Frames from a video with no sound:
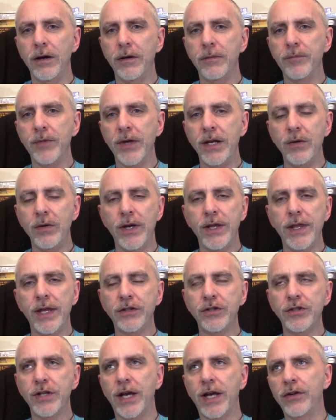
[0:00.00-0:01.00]
Anyway,
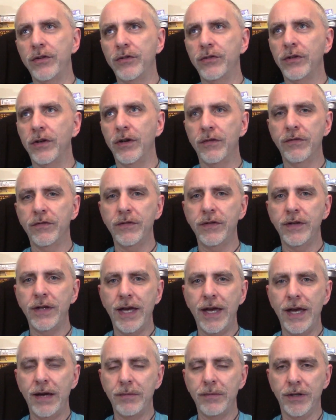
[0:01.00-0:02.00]
that's Shadows of
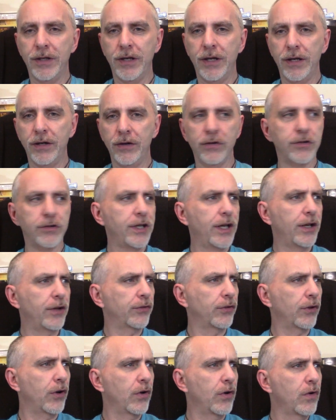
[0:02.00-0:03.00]
Camelot, or
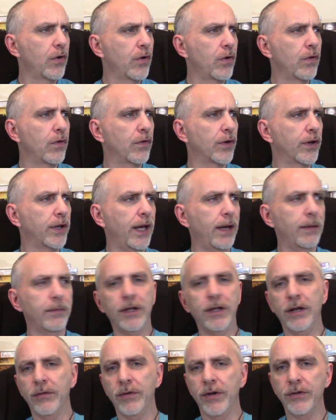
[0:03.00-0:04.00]
Shadows over
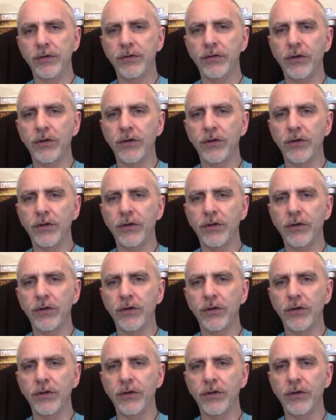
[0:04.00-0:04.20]
Camelot, rather.